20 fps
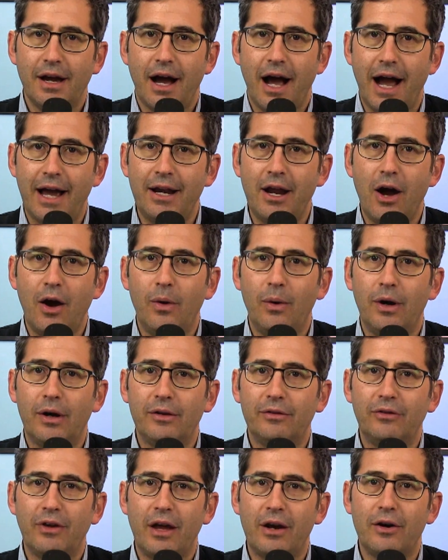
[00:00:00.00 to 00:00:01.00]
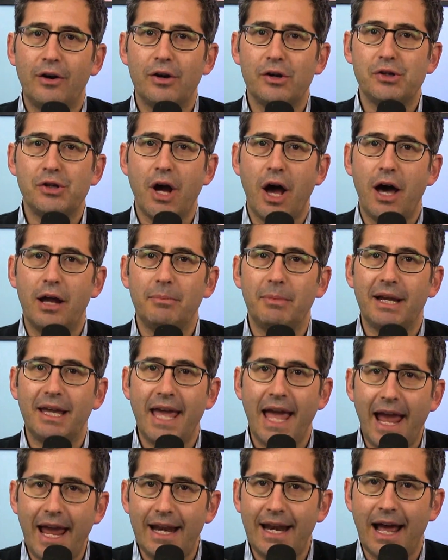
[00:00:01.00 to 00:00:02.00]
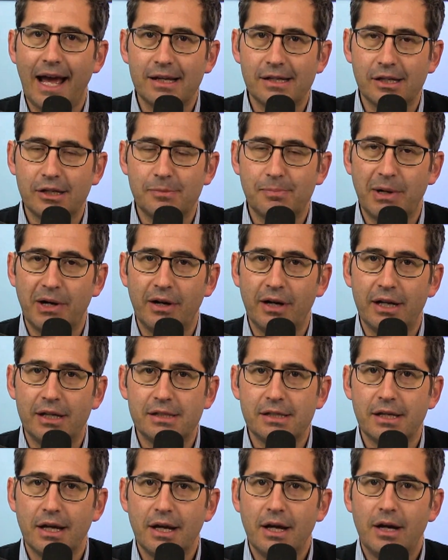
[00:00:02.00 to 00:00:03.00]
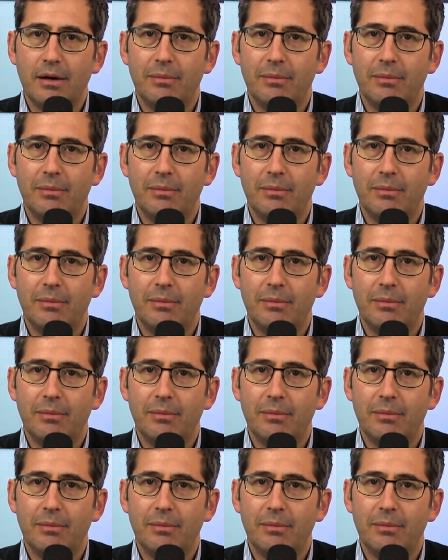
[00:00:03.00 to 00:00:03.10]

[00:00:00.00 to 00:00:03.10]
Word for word: I know Senator John McCain has experience,